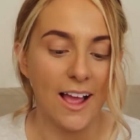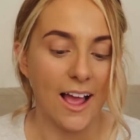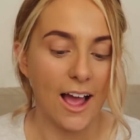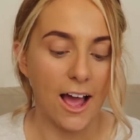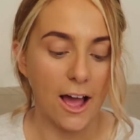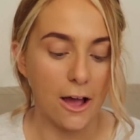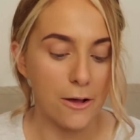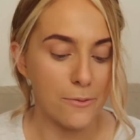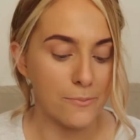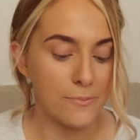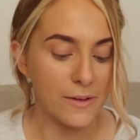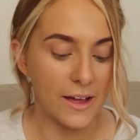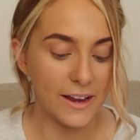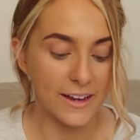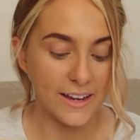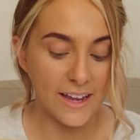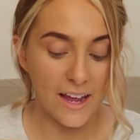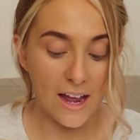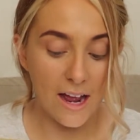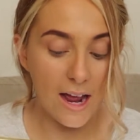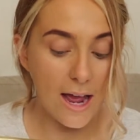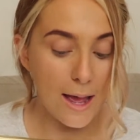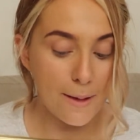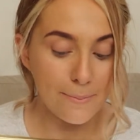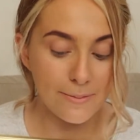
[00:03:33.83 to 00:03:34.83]
And
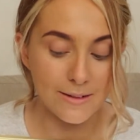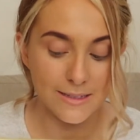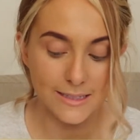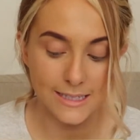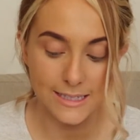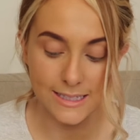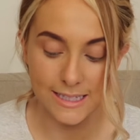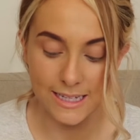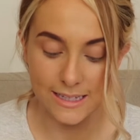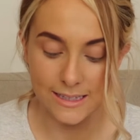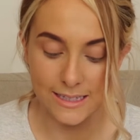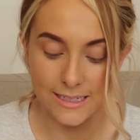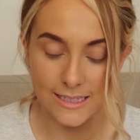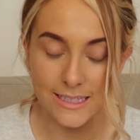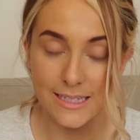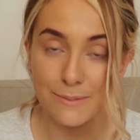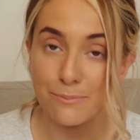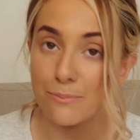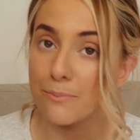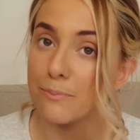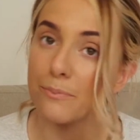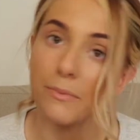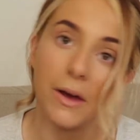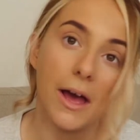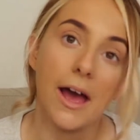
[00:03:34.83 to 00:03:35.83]
yeah, I happened to see this
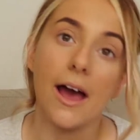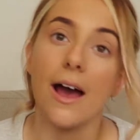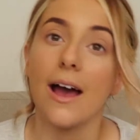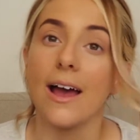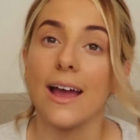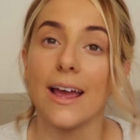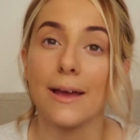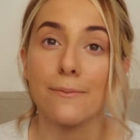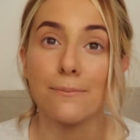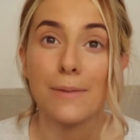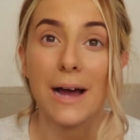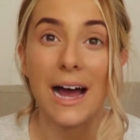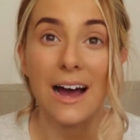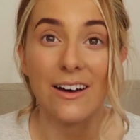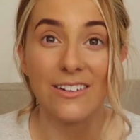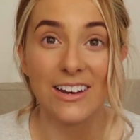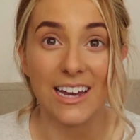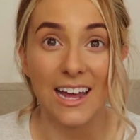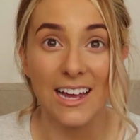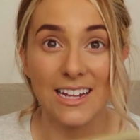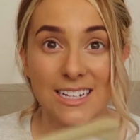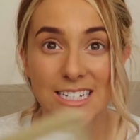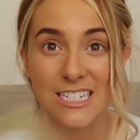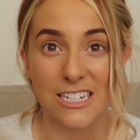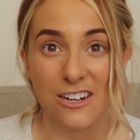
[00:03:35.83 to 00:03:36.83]
in Poundland,